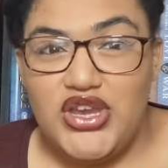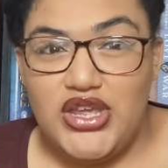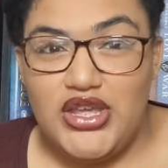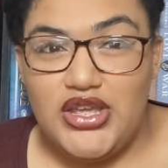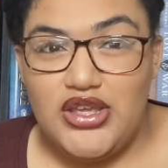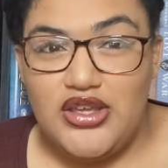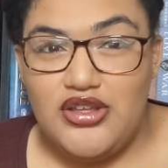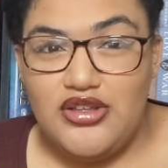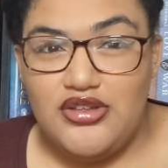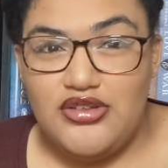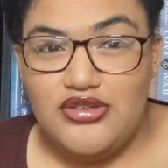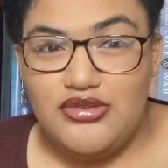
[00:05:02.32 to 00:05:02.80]

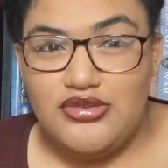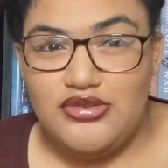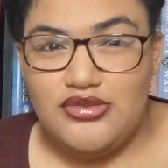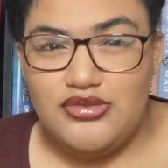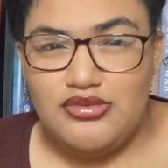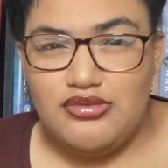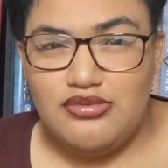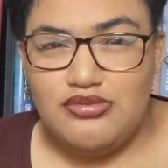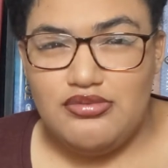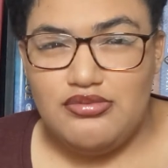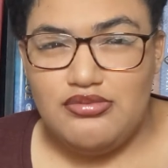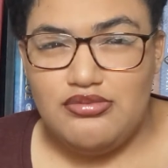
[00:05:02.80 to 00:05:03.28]
fitting.
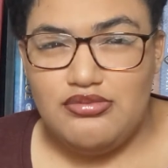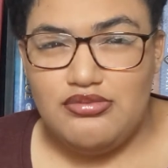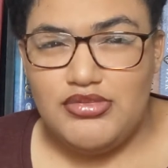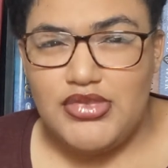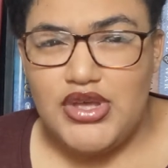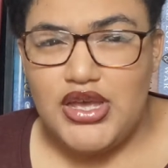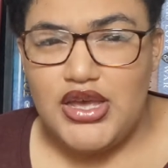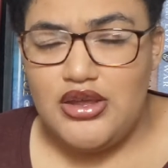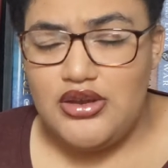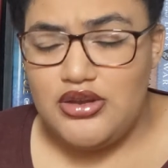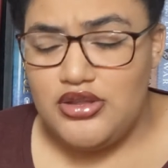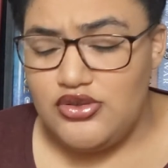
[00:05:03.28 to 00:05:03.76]

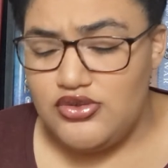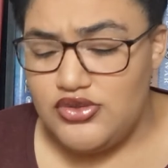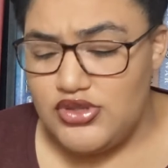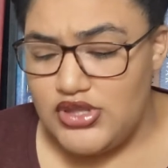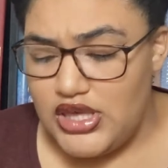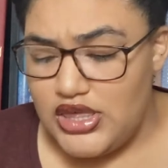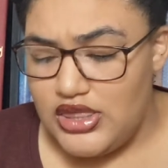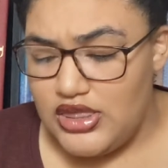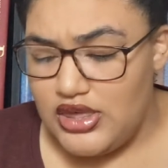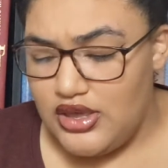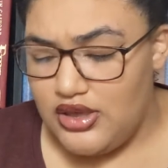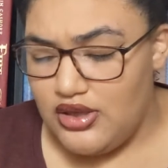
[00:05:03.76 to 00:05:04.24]
How do you
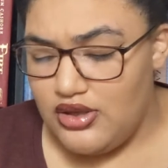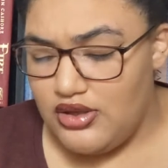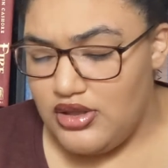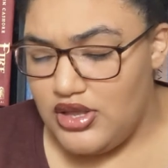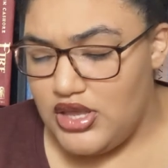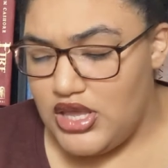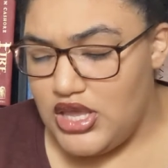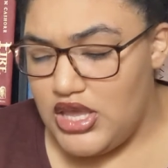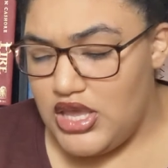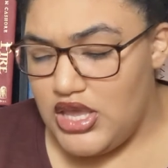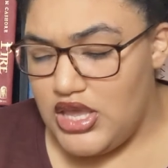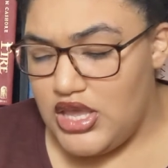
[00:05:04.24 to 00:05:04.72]
say that?
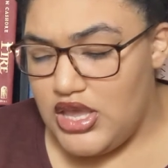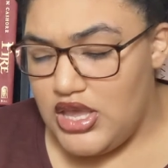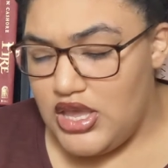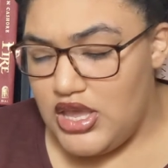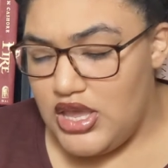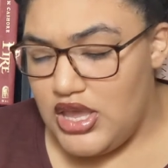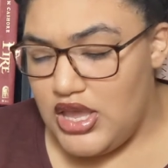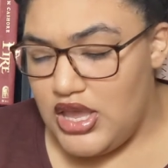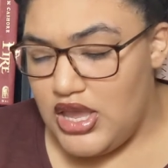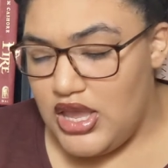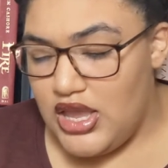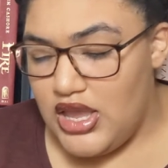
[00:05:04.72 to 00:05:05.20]

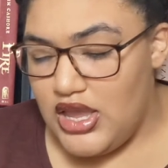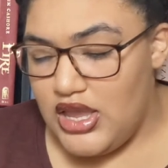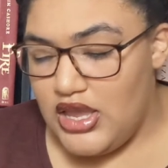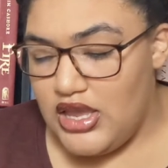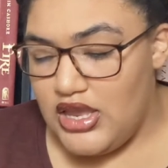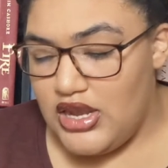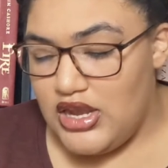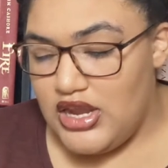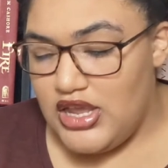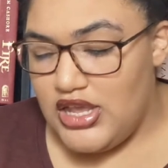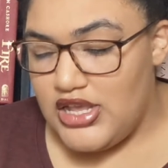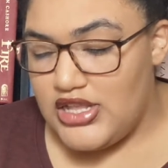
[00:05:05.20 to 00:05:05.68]

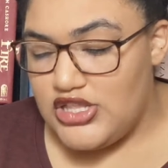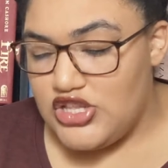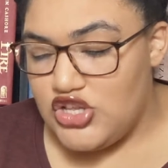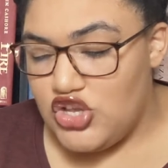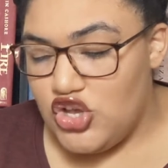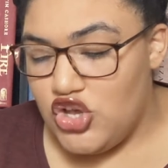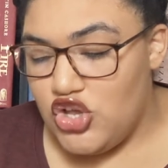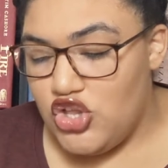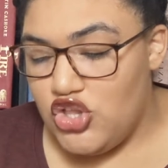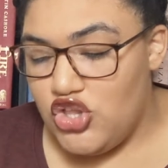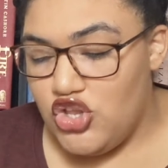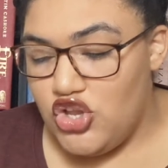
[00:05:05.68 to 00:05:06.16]
And it's
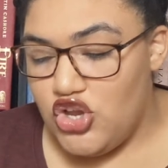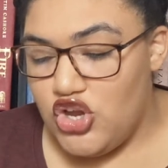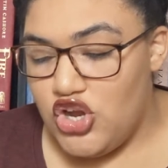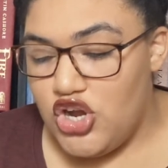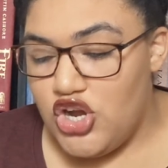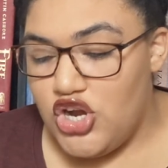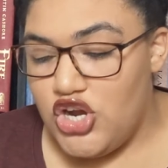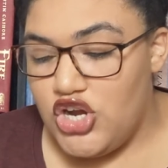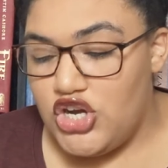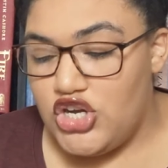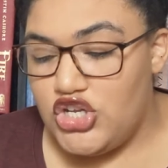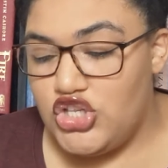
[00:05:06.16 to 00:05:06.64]
called
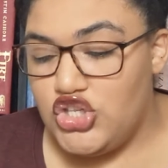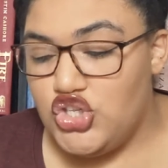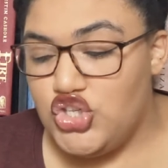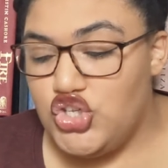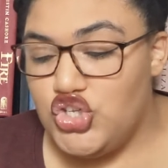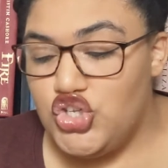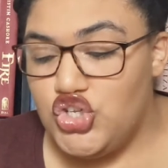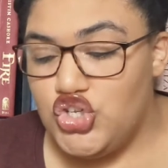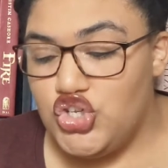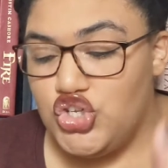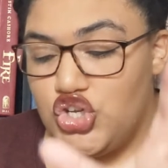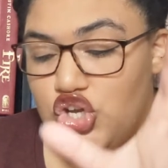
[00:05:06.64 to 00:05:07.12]

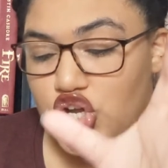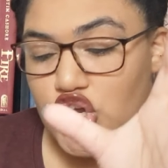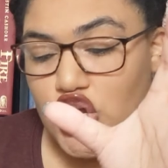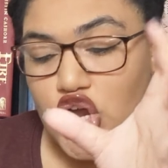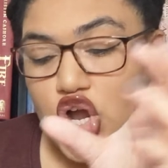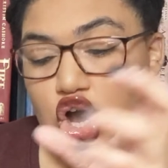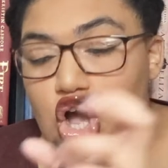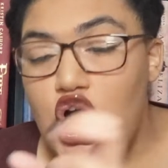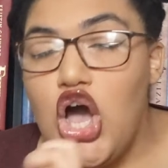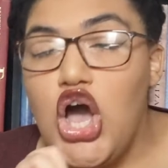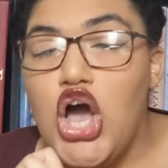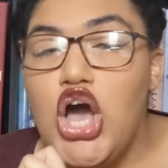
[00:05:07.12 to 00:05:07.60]

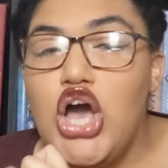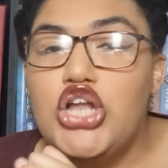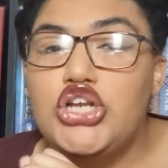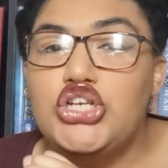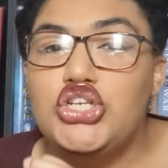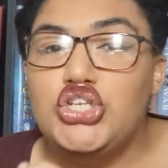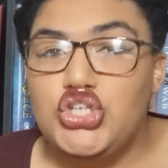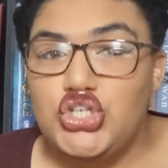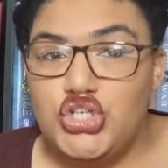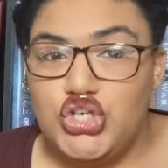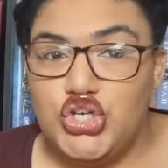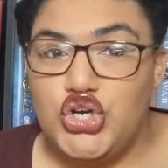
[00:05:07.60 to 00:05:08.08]

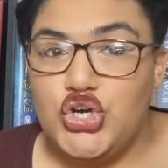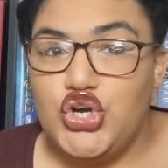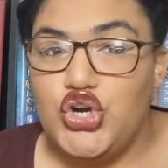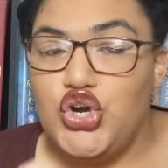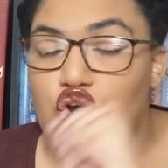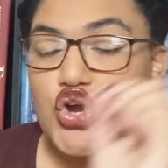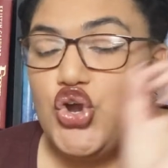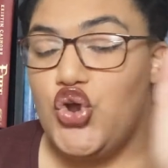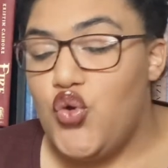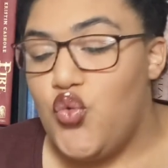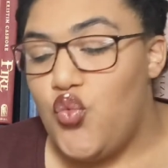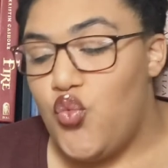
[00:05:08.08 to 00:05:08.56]

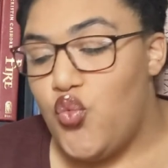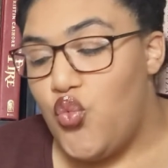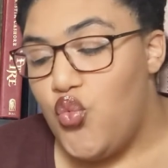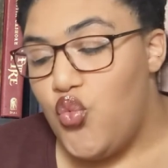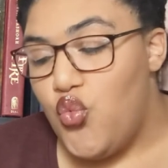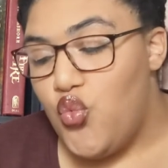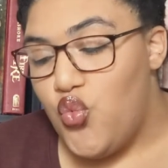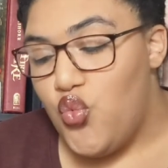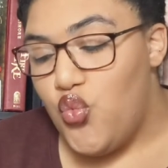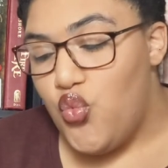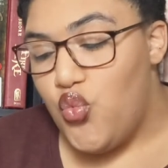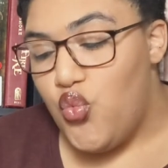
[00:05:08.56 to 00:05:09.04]
Conjure
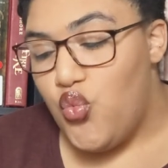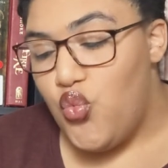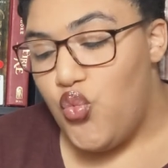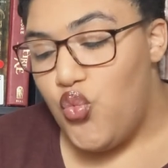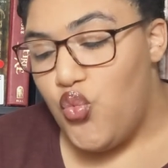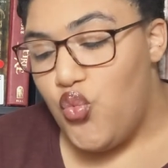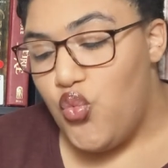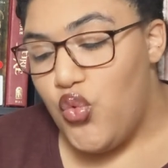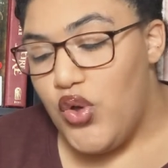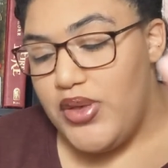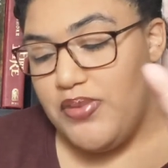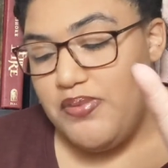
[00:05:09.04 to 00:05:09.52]

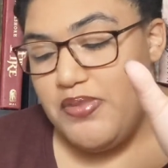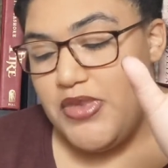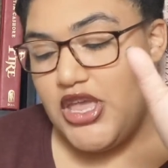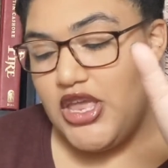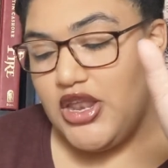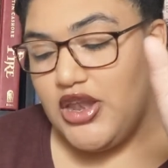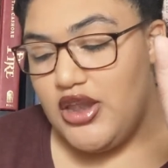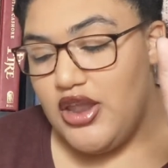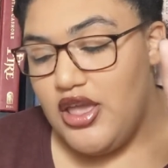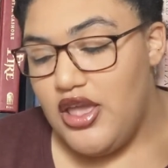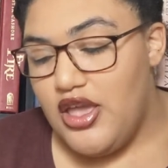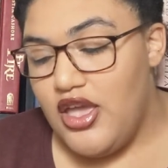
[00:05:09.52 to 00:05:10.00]

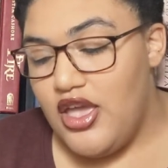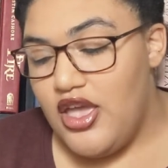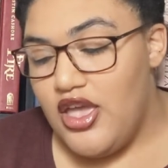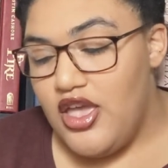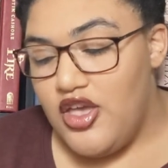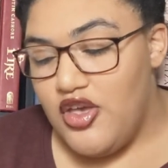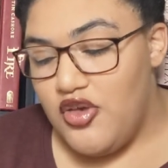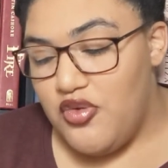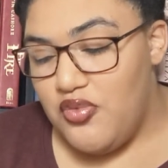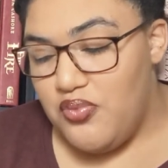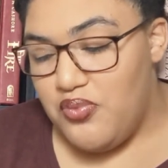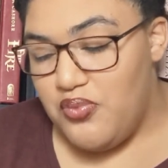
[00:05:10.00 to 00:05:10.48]
Women
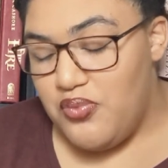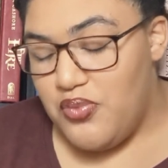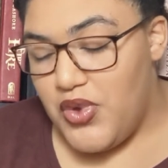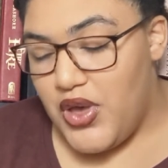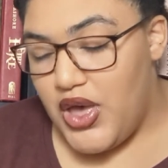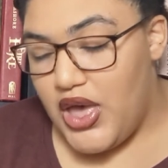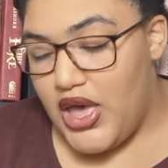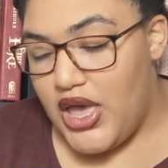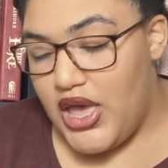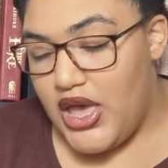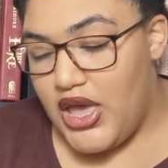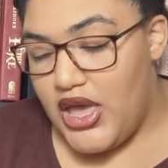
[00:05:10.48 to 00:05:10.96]

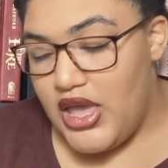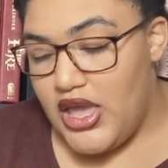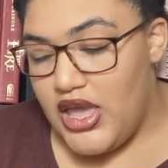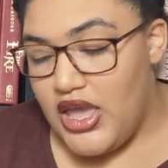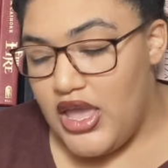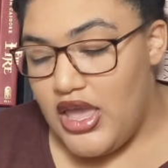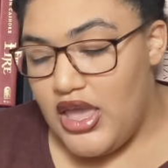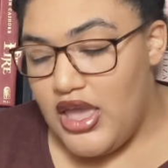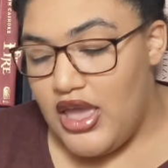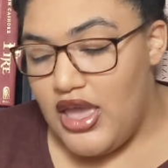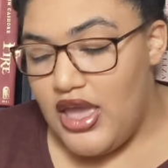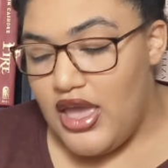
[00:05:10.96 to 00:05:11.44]

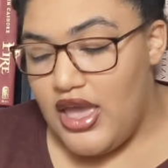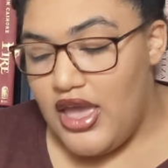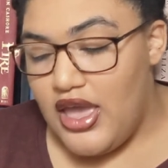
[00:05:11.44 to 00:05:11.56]
by